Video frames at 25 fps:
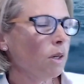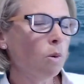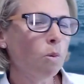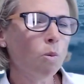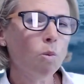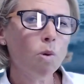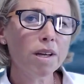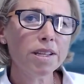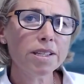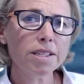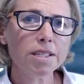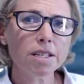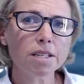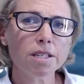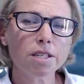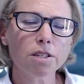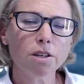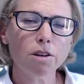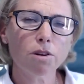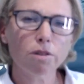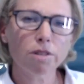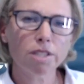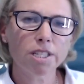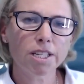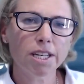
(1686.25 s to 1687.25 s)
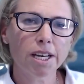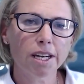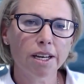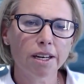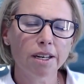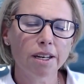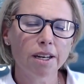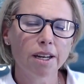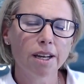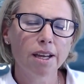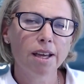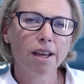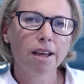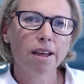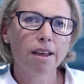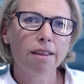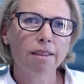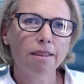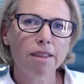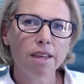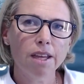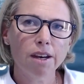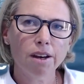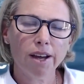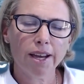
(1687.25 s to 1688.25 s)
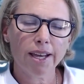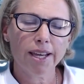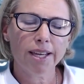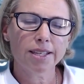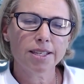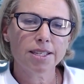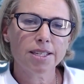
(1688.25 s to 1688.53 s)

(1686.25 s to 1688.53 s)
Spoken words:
Once it's logged in, then I can